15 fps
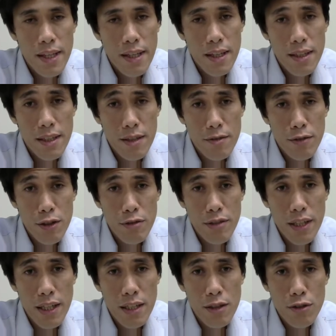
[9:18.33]
therefore we
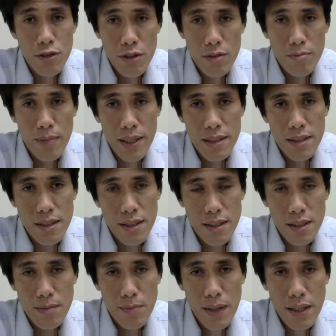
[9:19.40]
can cook. But
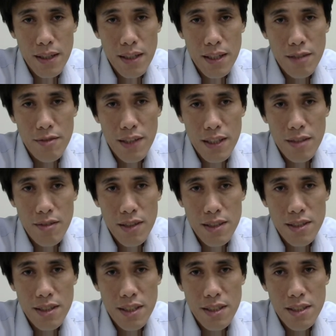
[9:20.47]
the paragraph actually
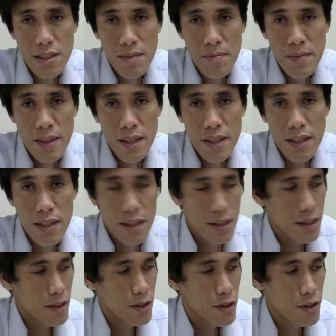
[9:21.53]
says the
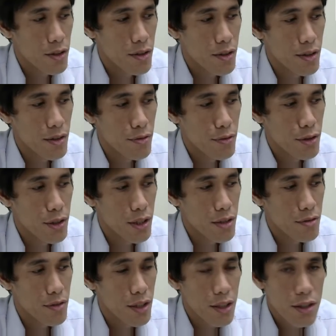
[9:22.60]
food that
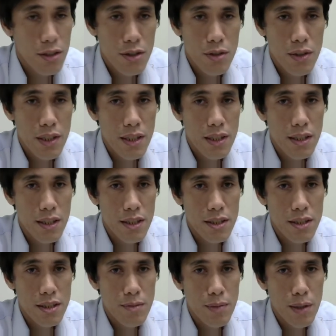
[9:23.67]
we're going to heat
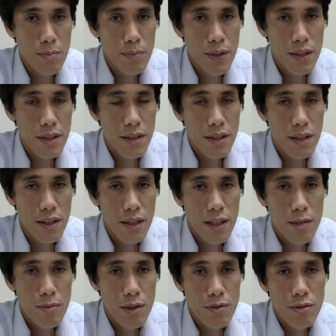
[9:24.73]
is prepared the day
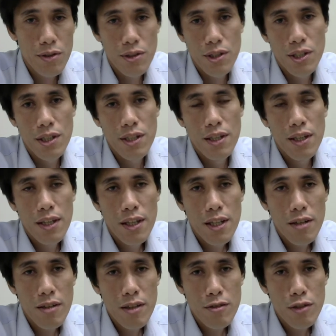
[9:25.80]
before.
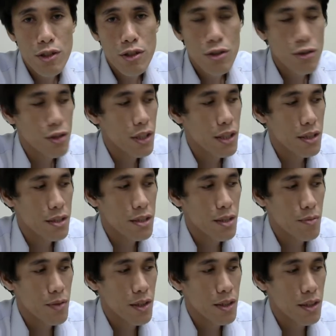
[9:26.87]
Why would you heat
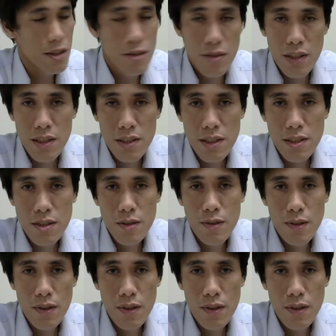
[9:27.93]
something that you can just cook?